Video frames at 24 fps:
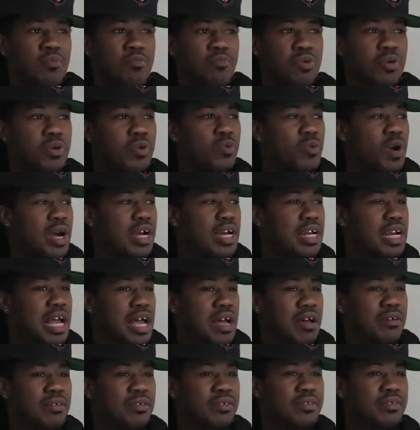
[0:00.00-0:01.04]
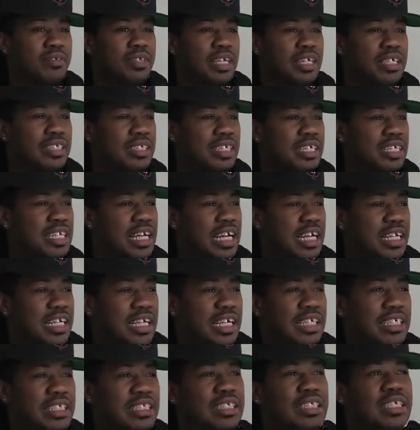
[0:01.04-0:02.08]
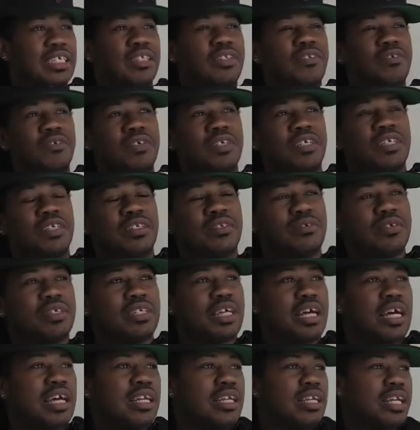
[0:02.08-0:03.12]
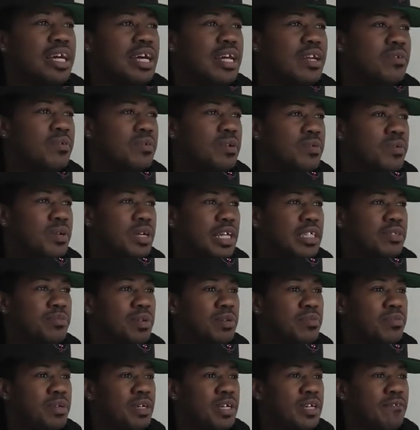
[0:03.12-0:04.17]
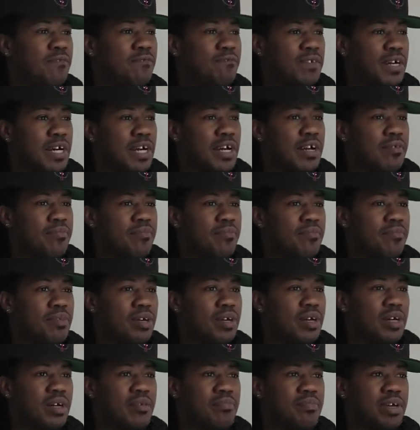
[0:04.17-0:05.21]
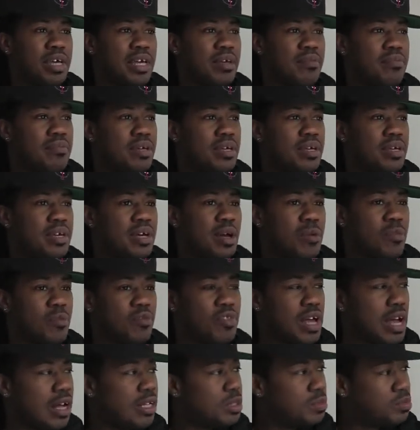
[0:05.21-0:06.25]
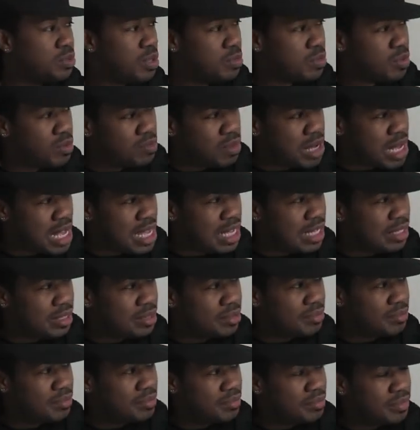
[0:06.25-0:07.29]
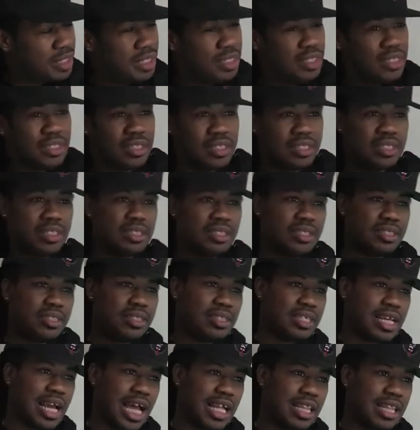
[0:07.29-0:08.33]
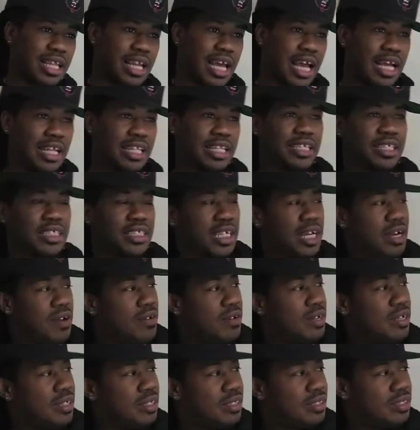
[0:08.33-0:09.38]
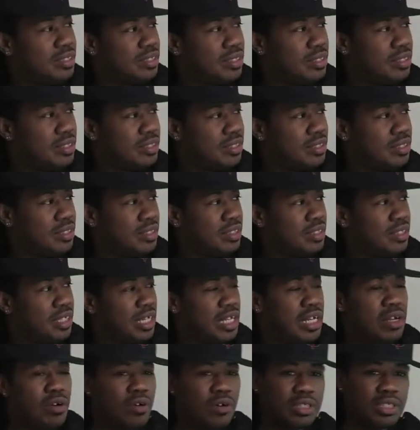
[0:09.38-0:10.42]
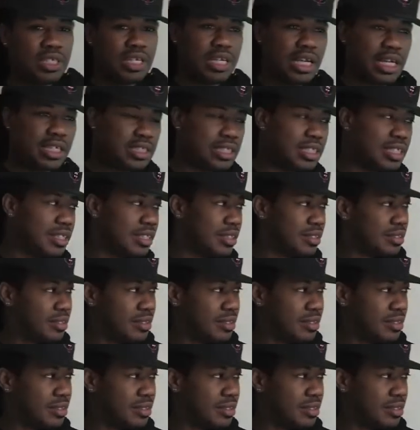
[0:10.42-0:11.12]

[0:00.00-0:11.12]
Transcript: Put a record out, like I said, 99 cent, $3.99, whatever the case may be, fine. Maybe a couple thousand people buy it. After that, they're sharing it. And they're on to the next thing.